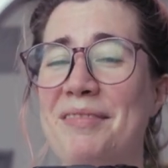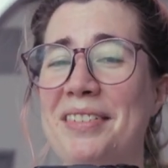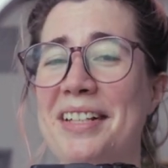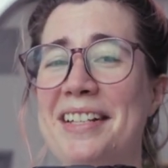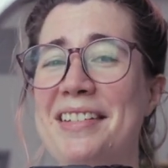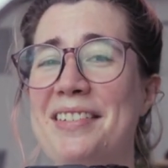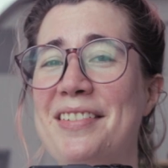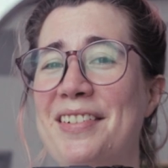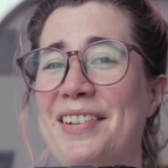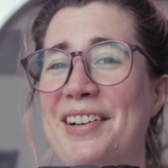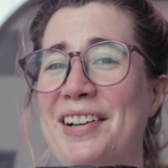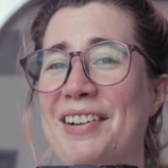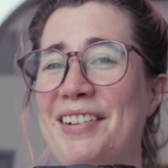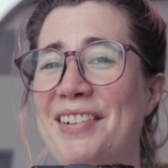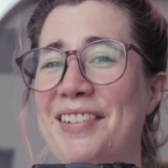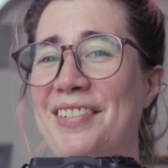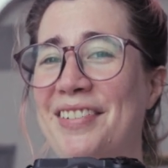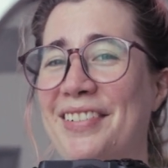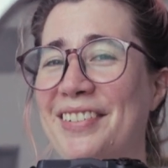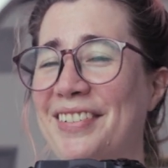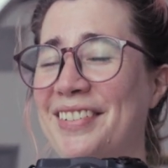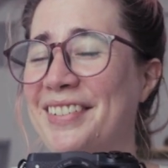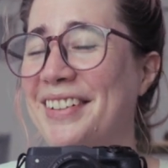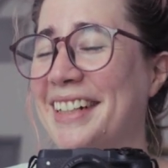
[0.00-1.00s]
please don't go.
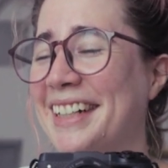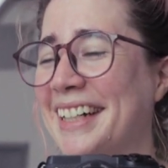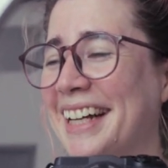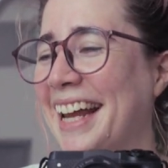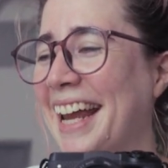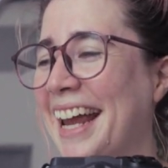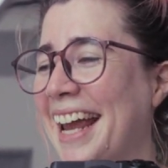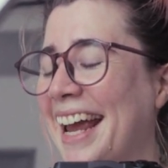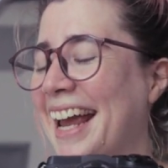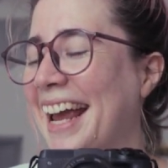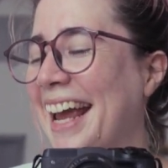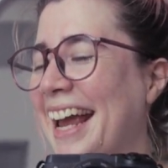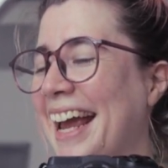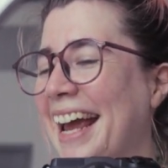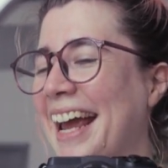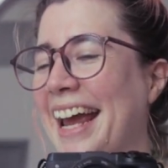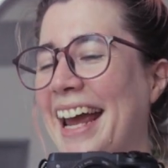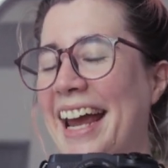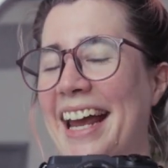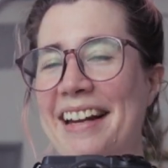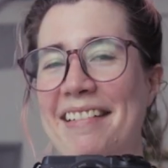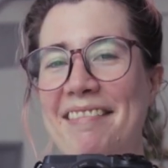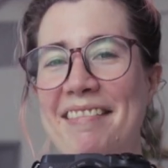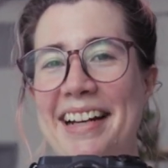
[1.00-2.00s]

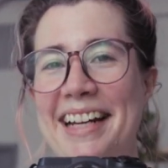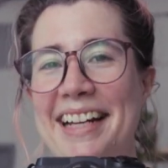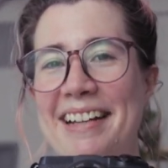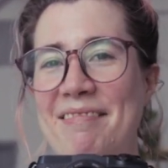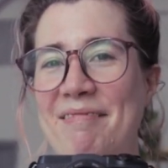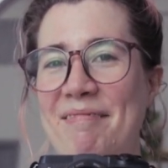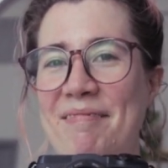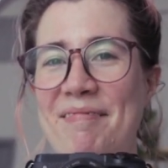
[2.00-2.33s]
Anyway.